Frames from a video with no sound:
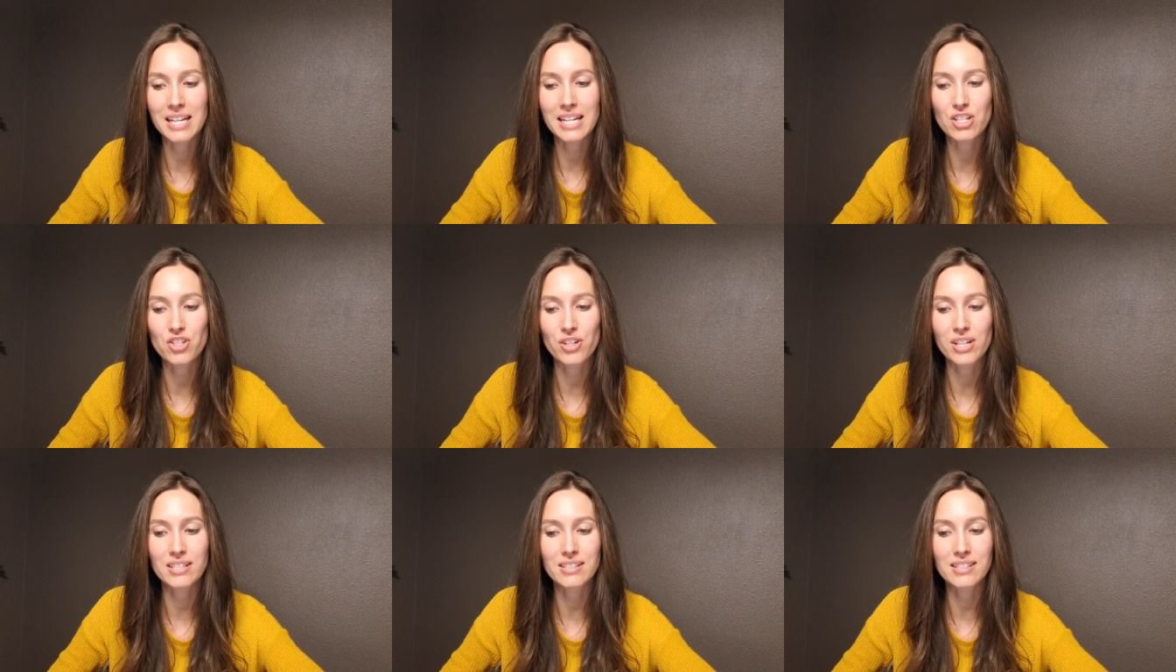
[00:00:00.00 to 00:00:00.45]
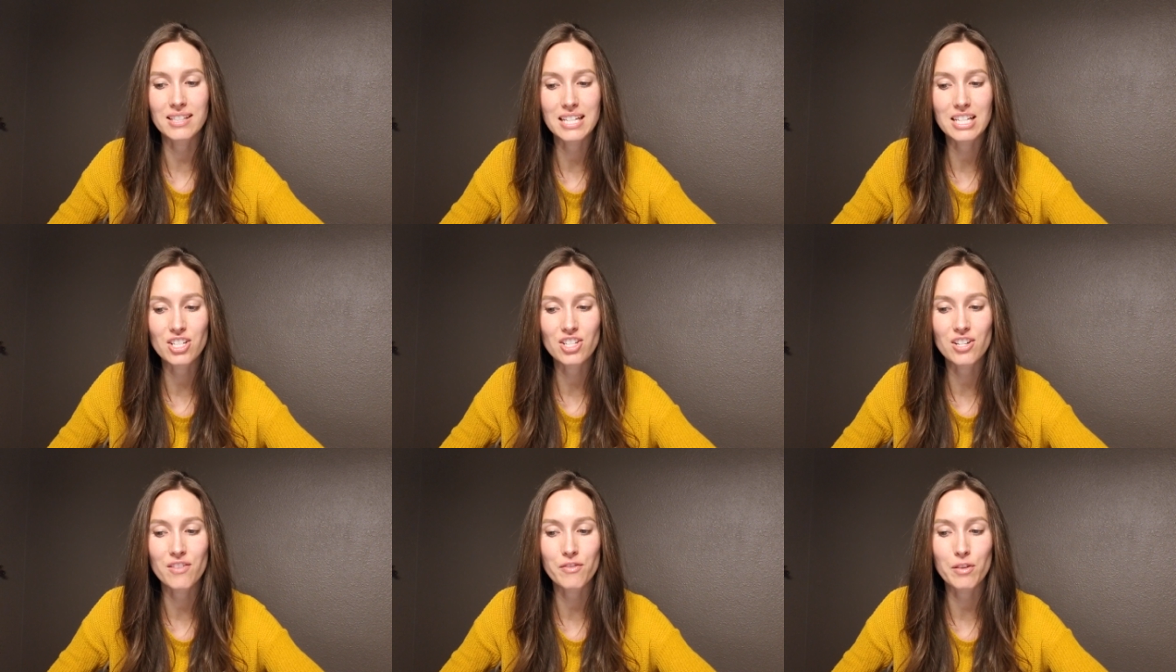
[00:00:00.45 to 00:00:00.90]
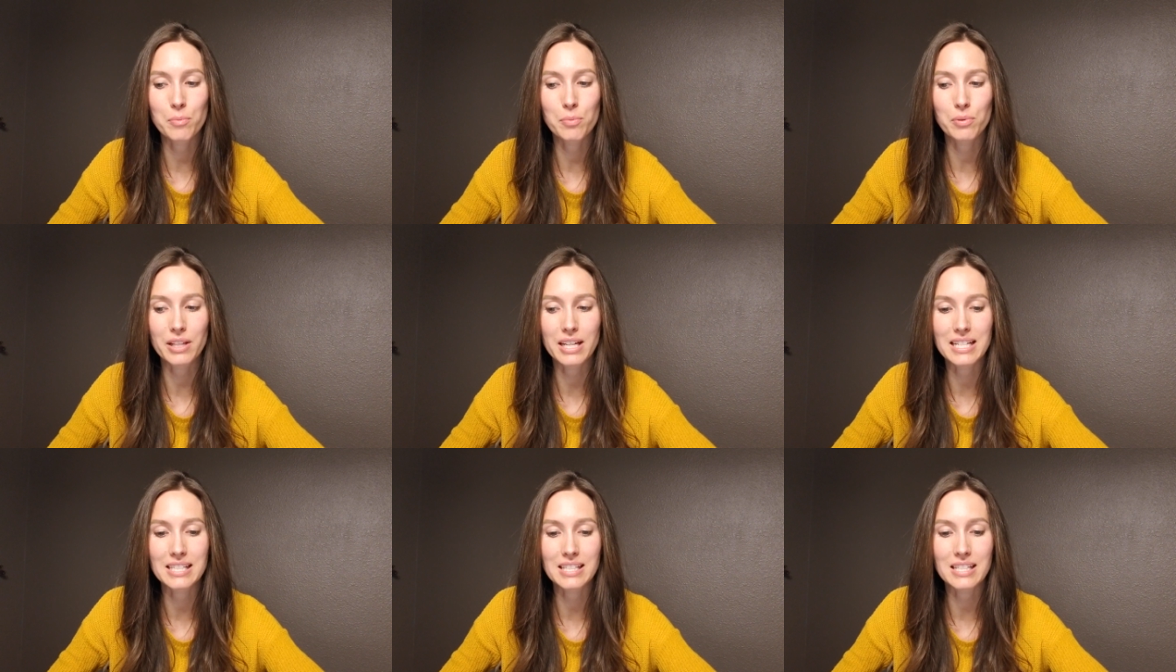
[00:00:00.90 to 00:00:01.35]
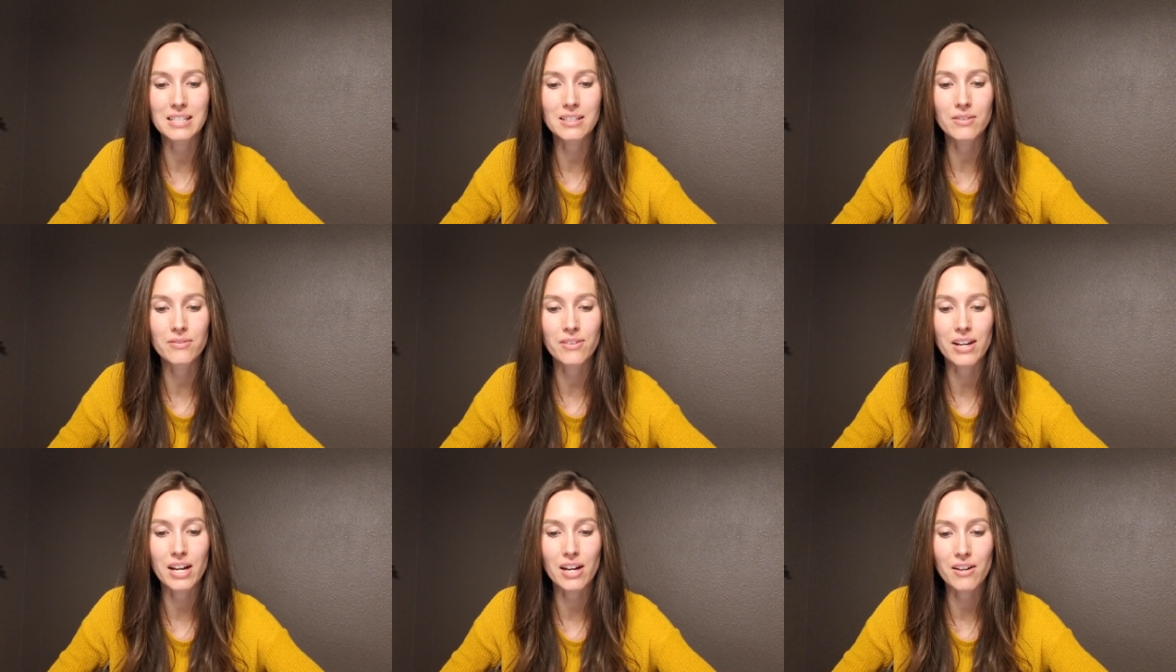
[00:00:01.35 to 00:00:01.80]
a translation of the plates is
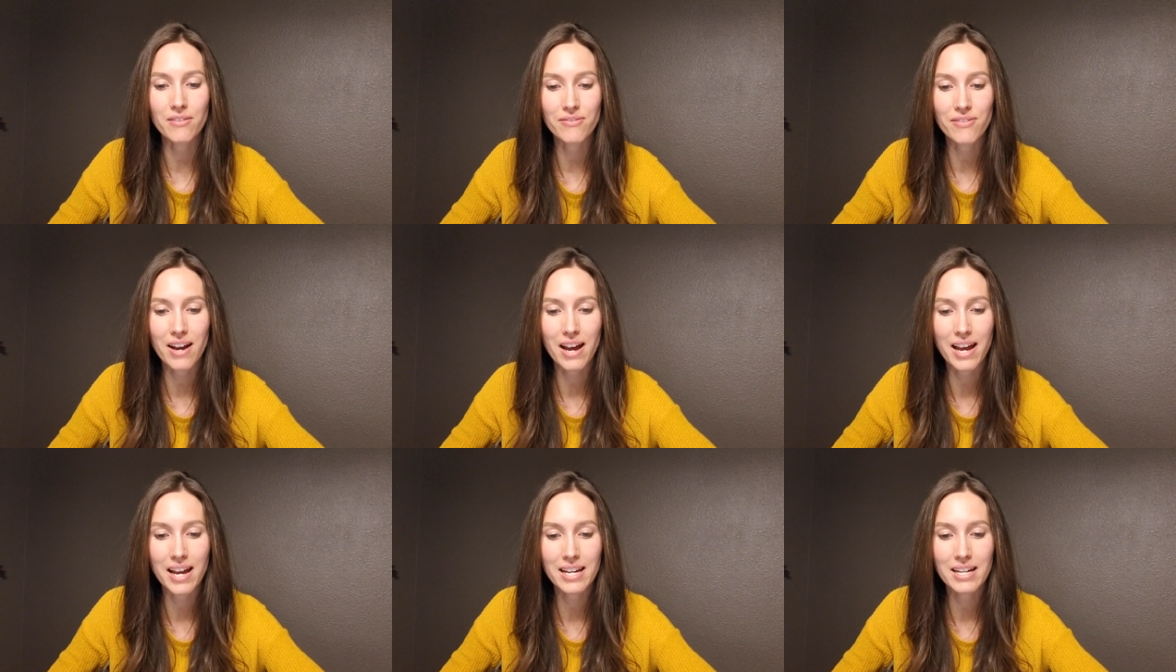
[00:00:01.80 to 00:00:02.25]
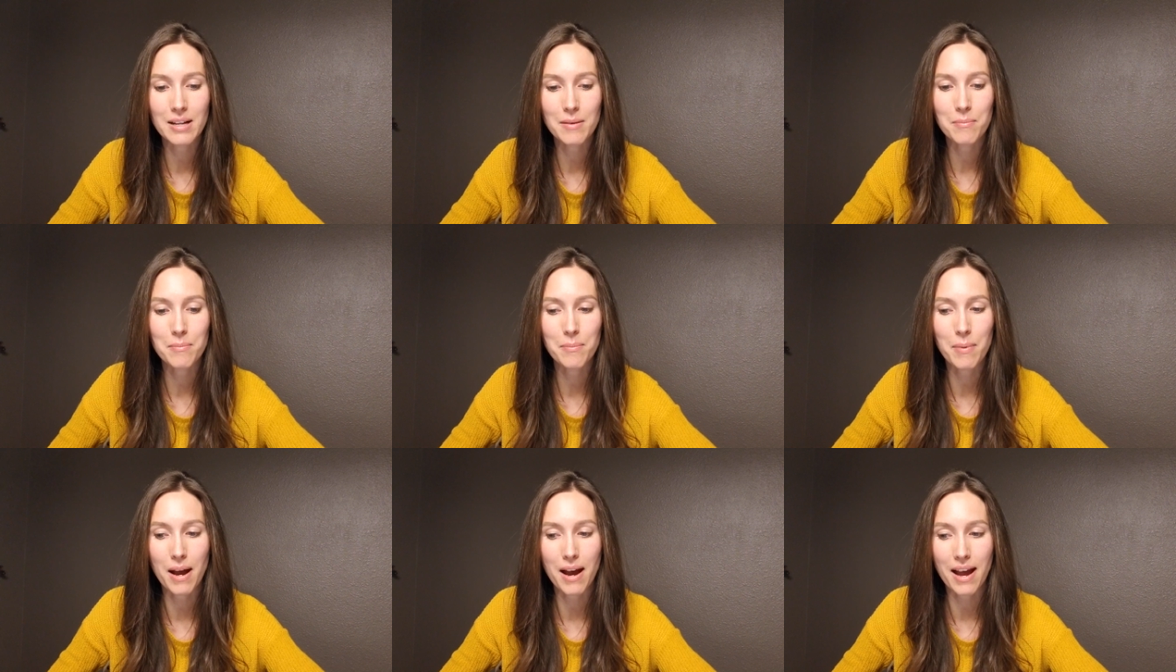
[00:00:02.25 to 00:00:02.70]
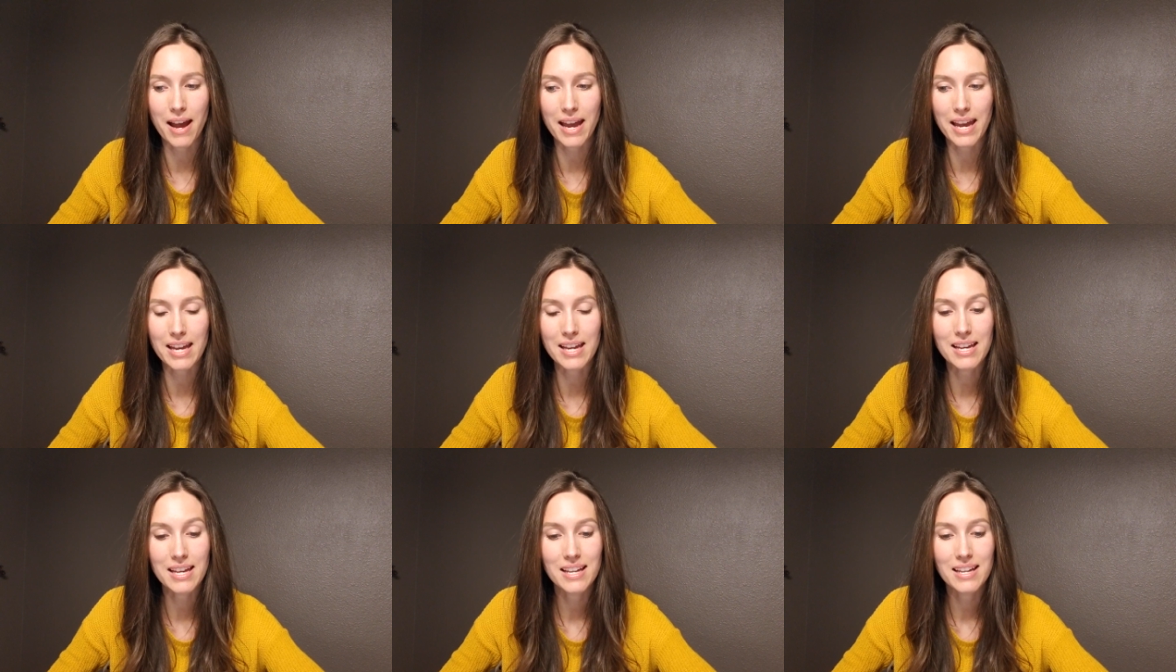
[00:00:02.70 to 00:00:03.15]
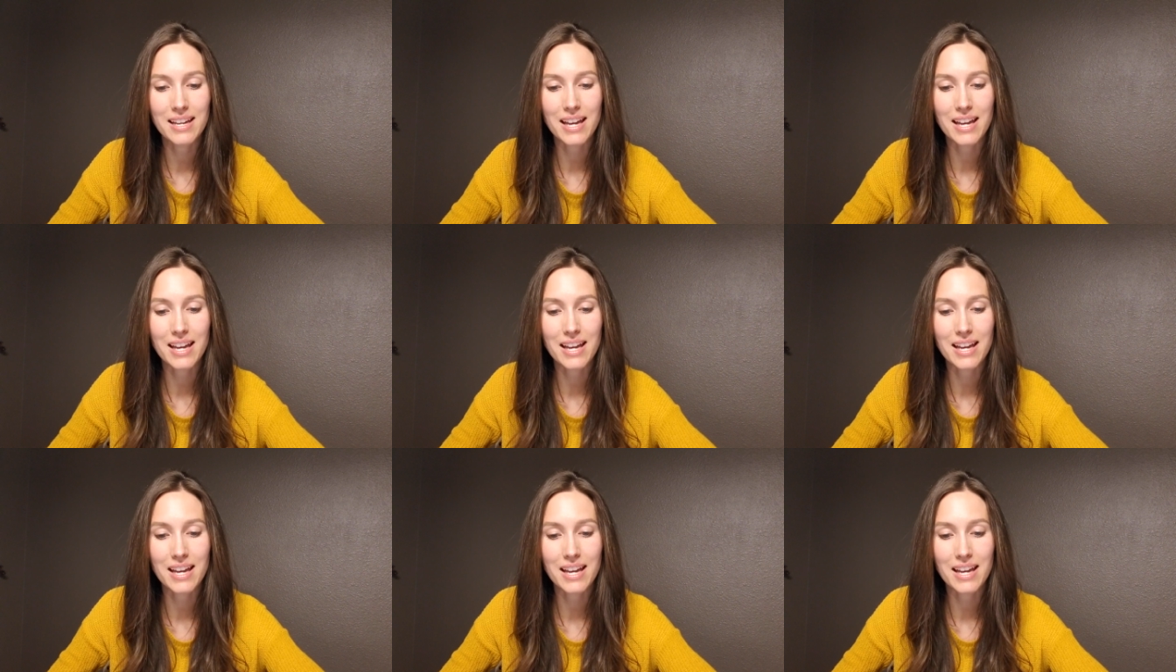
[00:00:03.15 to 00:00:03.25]
verified by